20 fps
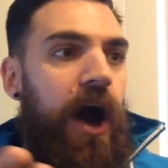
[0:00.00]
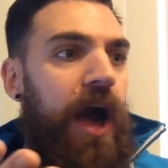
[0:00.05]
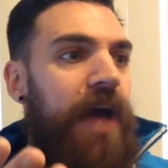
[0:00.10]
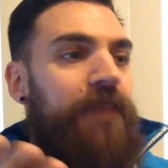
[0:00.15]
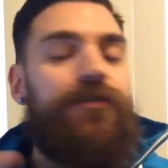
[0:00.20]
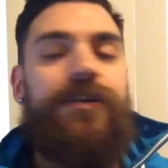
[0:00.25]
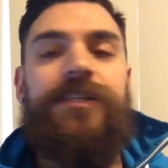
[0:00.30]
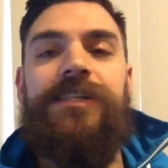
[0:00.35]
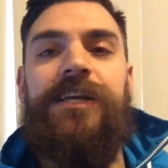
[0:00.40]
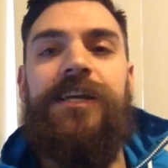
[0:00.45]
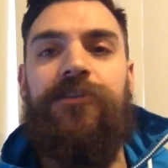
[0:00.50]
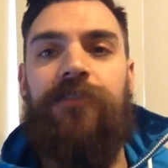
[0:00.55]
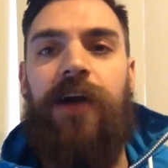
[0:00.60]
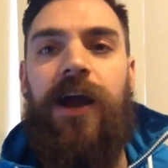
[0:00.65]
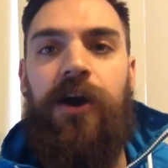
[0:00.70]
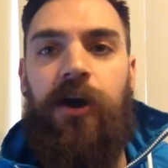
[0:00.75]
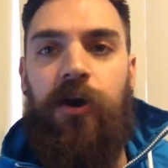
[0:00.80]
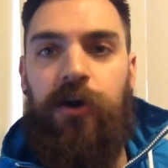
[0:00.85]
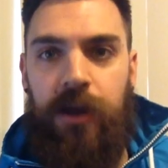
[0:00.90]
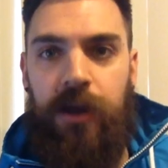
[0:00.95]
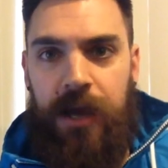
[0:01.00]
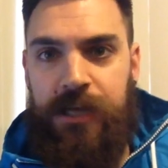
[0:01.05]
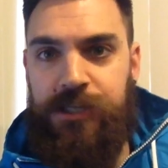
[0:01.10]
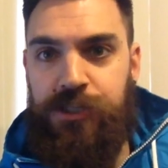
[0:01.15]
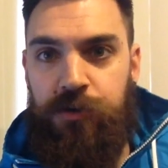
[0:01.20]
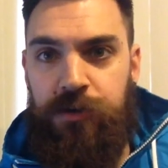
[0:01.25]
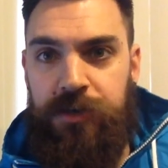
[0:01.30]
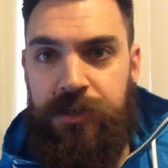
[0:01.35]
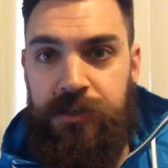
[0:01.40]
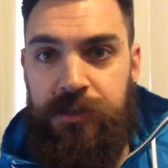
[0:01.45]
every sneaker i own i
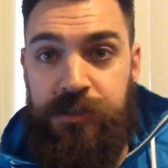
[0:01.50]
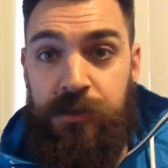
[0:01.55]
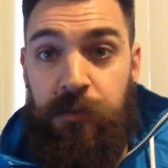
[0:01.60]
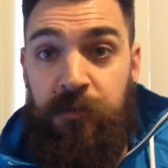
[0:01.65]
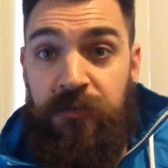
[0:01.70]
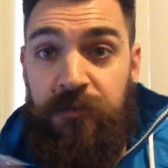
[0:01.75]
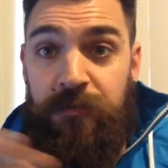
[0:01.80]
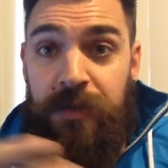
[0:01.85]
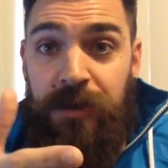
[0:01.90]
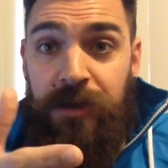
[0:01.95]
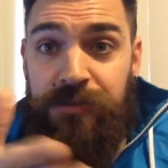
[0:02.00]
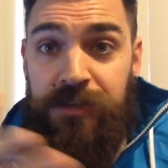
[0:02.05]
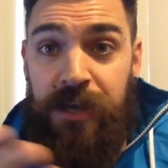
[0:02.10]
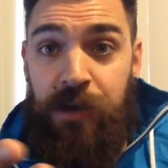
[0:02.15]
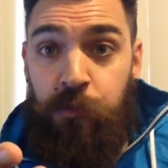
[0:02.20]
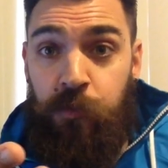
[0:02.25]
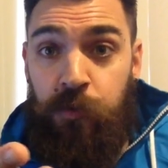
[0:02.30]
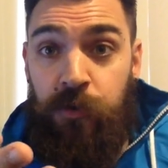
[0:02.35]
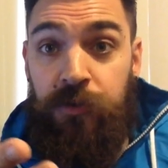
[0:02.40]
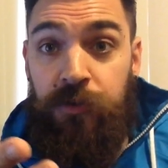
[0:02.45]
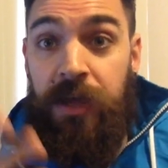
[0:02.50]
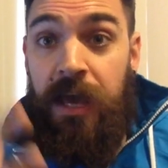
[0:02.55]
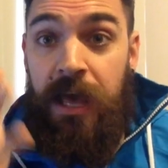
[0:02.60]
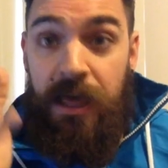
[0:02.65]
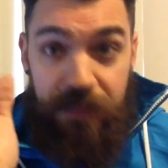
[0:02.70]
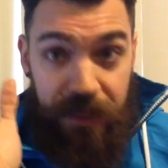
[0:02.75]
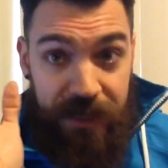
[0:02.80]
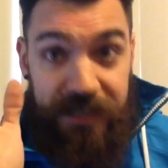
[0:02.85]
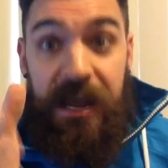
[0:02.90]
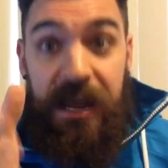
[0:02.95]
showed it to someone from the outside world
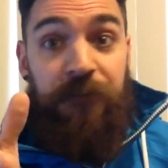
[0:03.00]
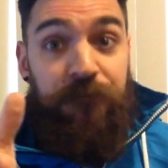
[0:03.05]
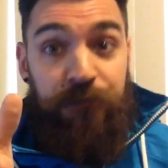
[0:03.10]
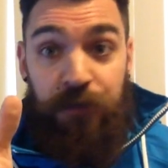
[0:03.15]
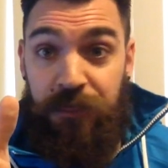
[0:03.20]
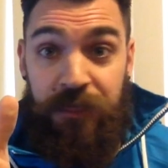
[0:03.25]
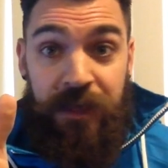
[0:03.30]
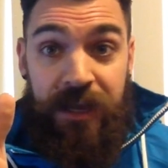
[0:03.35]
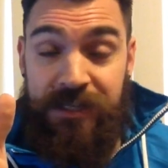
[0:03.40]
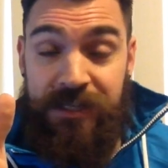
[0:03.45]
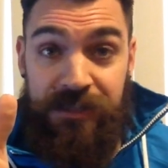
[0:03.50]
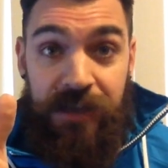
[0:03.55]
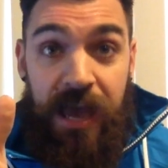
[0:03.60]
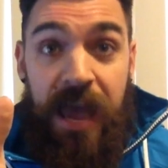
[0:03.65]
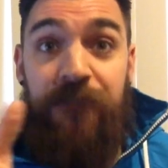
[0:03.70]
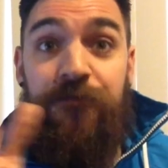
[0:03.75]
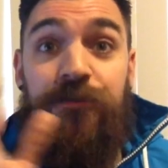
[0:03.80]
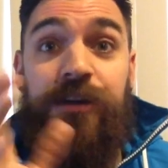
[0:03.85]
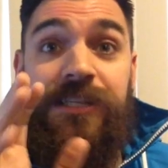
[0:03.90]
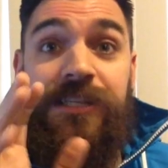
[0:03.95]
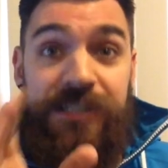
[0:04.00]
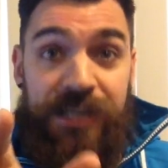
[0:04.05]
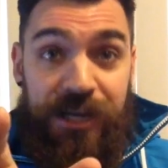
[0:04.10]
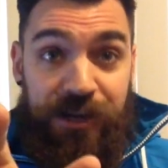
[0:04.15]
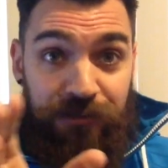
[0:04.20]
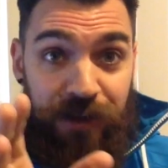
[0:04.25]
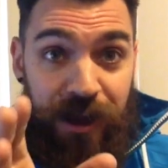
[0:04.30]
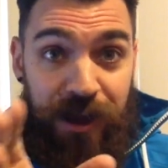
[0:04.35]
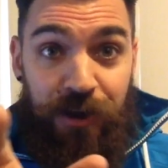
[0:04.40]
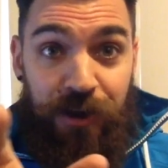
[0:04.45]
they definitely think it's every
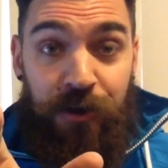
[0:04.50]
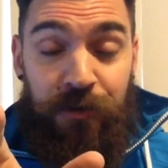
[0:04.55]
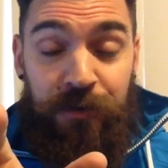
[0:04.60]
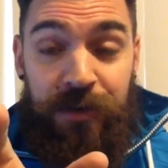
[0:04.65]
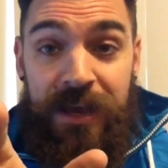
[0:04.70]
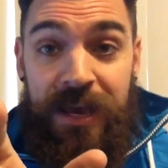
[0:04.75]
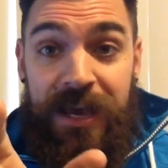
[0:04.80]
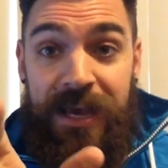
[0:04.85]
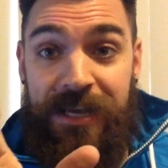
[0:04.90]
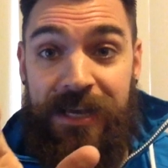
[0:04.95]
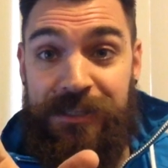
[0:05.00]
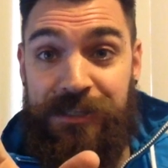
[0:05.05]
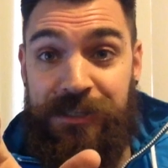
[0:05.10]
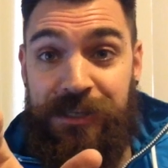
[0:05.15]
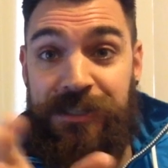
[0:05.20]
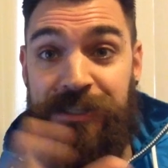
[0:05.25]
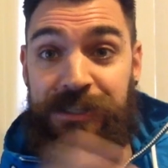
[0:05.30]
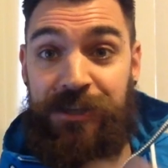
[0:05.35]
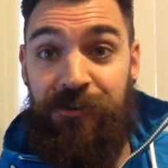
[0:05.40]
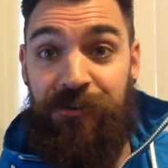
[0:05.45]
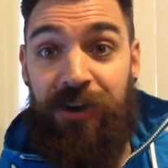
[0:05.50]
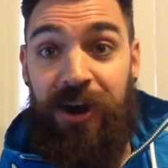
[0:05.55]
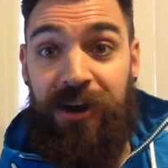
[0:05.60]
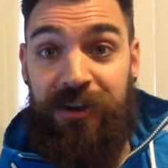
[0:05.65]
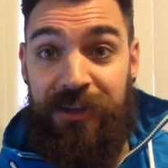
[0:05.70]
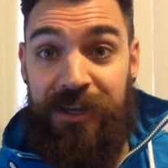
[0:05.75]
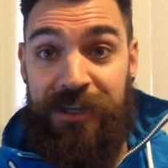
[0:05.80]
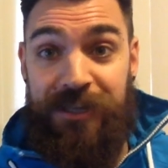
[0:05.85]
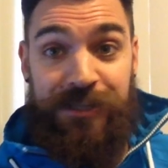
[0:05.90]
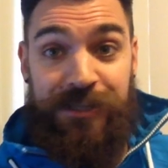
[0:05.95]
sneaker i own is considered
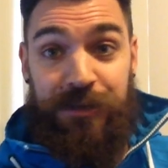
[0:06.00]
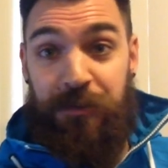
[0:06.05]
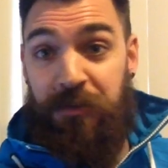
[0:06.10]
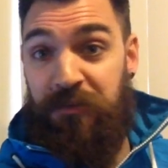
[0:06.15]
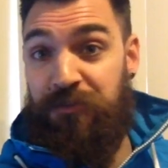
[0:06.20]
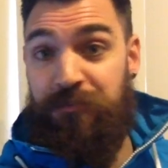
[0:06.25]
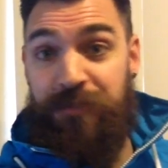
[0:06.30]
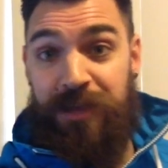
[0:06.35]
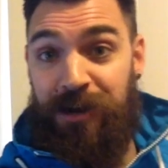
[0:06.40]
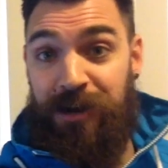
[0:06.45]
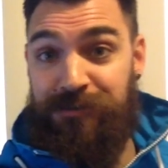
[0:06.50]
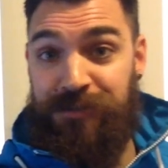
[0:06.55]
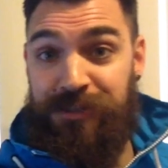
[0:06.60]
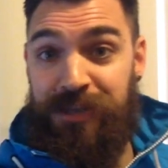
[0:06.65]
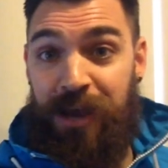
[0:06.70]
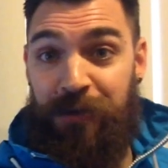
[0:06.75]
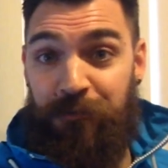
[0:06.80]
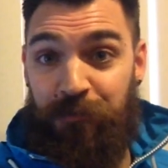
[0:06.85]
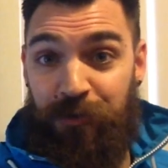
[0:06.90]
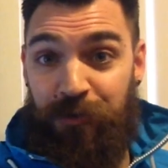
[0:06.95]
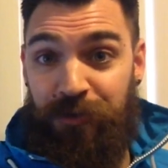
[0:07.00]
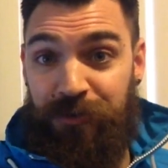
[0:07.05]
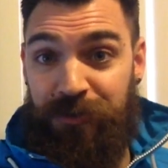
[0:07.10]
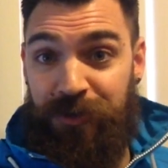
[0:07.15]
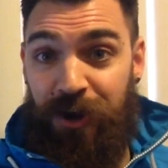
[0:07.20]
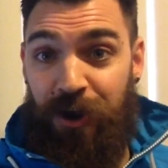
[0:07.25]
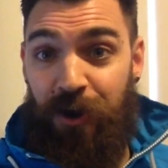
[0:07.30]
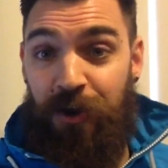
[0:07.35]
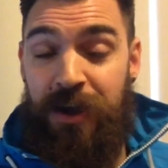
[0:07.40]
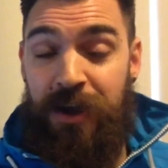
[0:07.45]
ugly to someone from the outside world
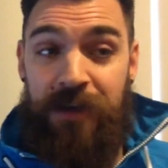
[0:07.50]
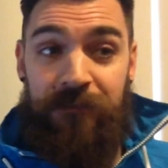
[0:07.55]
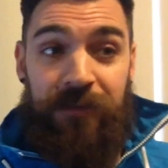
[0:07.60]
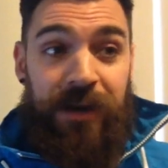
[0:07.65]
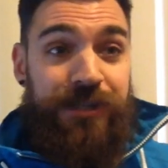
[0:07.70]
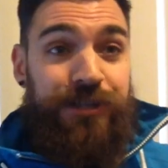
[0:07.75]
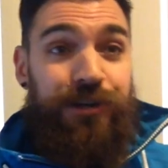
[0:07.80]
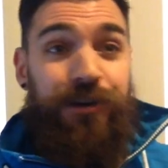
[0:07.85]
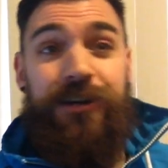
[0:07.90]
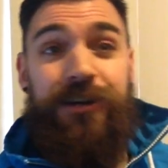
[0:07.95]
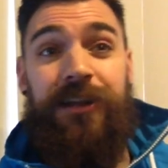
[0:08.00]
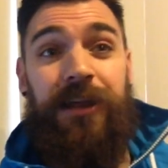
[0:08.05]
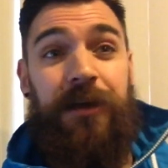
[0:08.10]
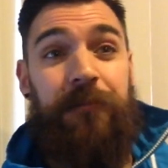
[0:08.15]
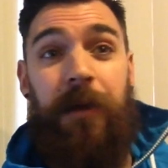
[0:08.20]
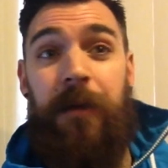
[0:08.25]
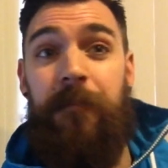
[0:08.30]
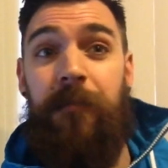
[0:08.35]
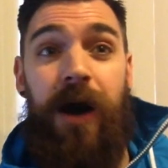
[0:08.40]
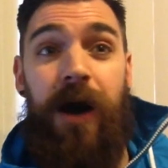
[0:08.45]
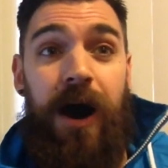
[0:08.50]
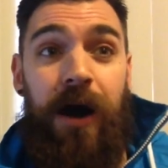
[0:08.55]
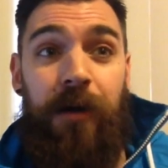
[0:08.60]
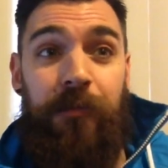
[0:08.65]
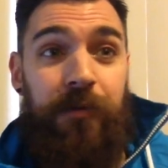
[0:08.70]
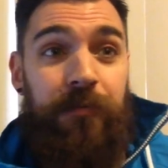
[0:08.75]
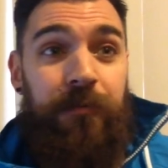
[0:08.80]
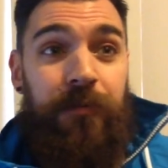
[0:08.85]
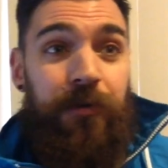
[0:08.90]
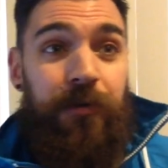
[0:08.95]
you know if i showed it to like my
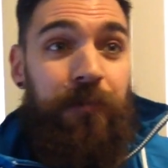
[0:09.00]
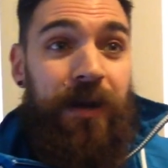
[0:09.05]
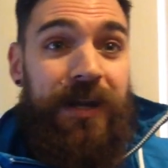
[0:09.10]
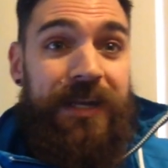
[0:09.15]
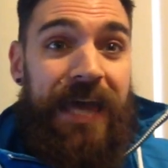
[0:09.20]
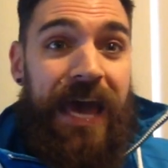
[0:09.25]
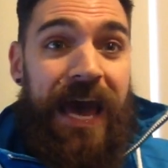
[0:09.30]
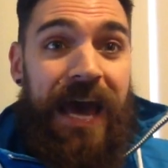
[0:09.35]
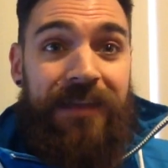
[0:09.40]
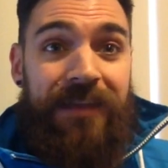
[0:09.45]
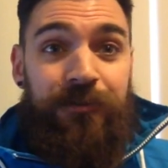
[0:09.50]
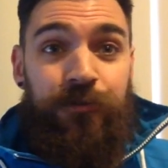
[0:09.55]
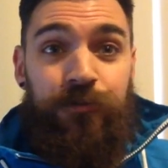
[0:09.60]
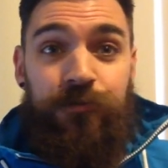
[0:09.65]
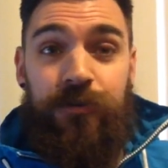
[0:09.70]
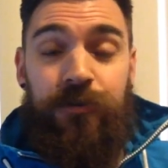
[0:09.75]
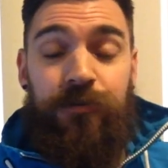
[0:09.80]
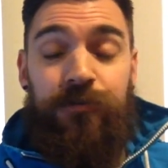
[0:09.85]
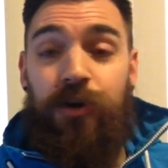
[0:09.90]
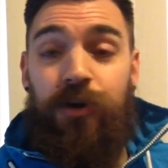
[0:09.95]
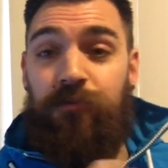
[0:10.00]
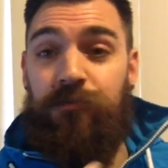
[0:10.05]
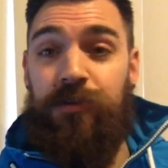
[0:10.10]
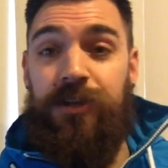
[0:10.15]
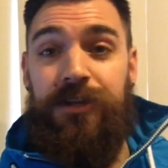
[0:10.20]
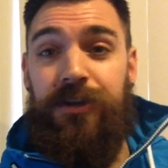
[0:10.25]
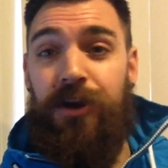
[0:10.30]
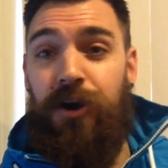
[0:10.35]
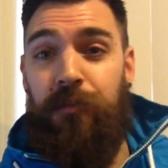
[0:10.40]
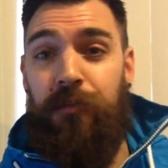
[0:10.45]
mom or, or my dad who, who don't
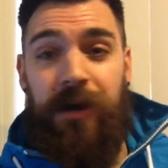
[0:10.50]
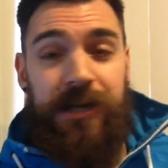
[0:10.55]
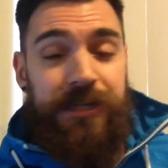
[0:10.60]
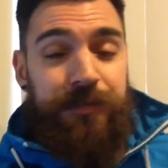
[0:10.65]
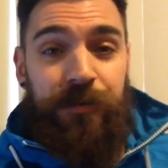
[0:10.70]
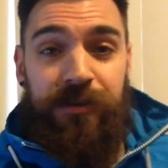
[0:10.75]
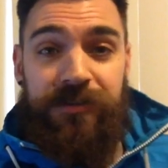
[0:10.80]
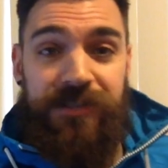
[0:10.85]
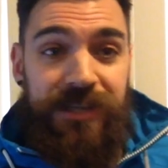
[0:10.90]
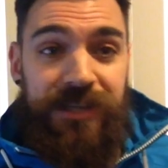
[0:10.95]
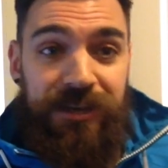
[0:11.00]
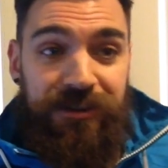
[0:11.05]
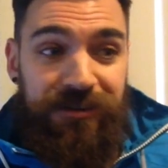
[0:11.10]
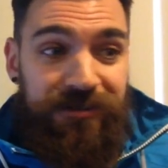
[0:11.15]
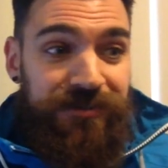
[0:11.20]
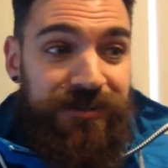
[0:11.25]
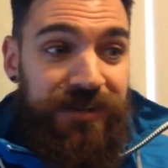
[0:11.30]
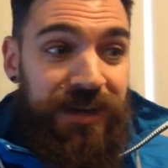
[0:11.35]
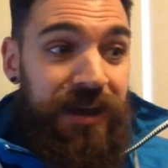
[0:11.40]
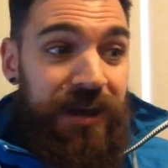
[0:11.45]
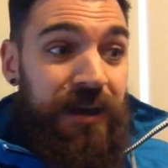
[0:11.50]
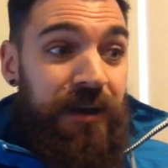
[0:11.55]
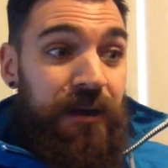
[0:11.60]
really know much about sneakers